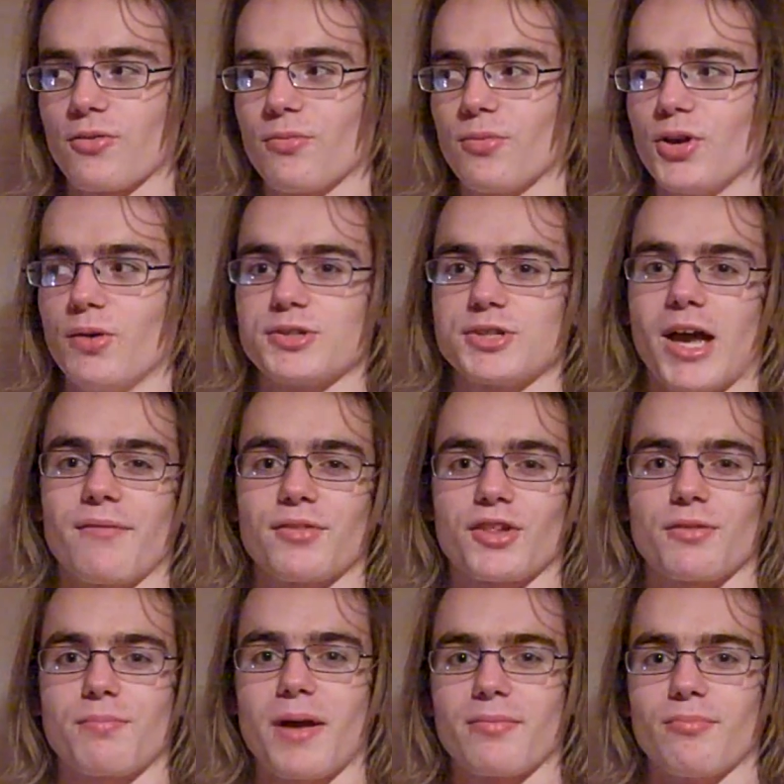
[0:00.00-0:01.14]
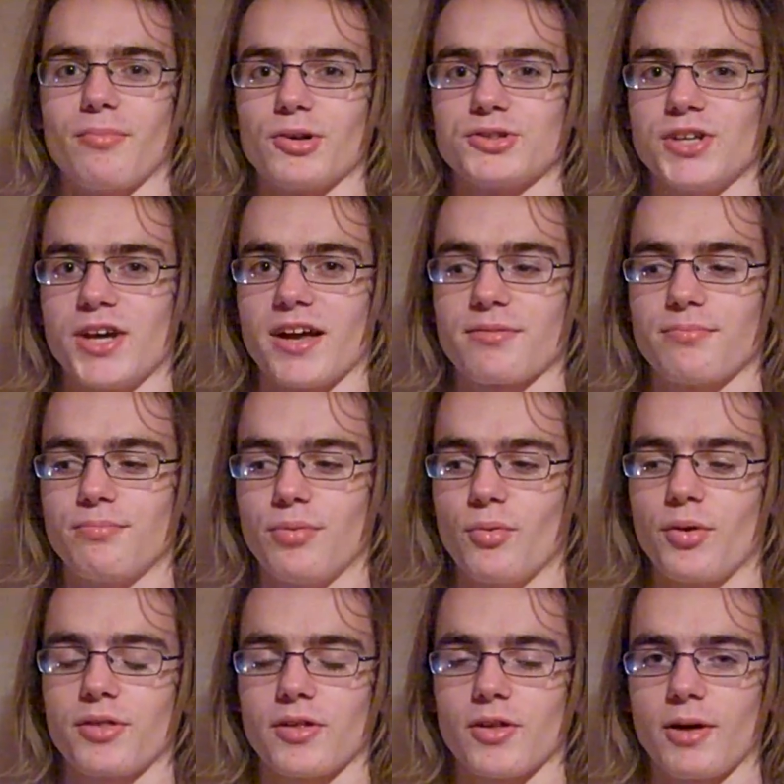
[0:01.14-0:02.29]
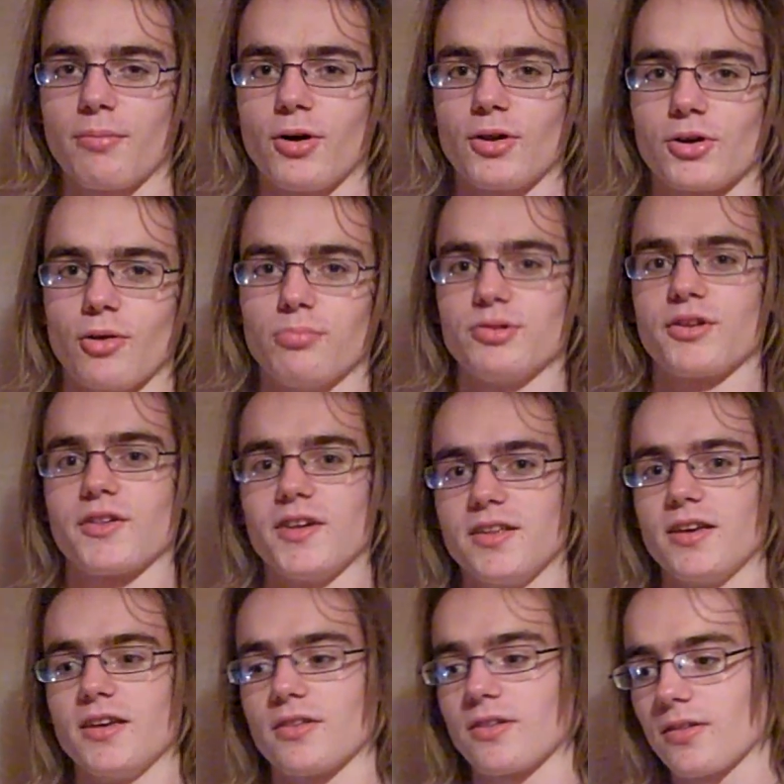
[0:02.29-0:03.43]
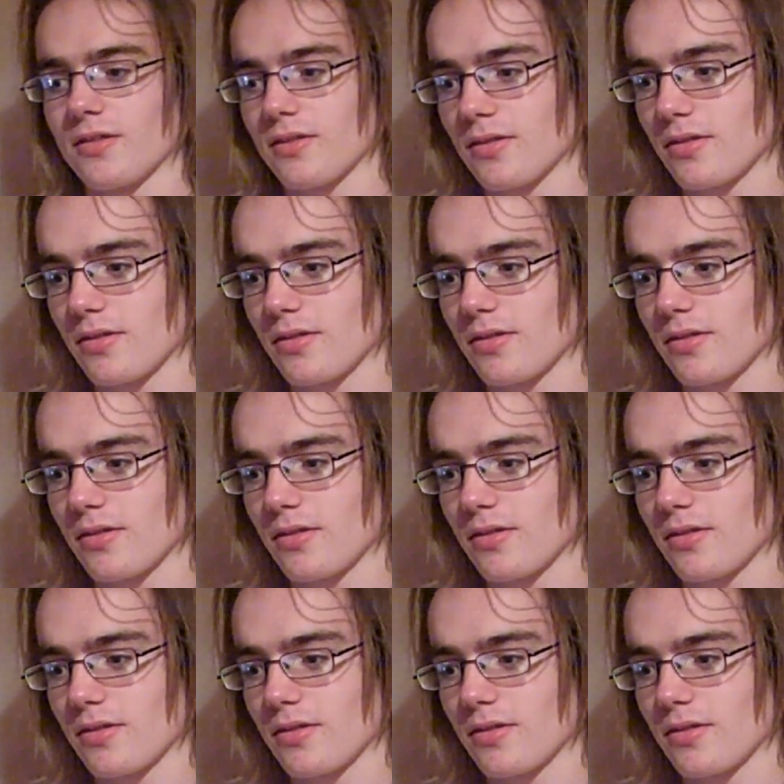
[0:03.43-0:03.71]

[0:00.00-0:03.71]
got some money, which I haven't spent much yet, but with it I bought a couple of CDs.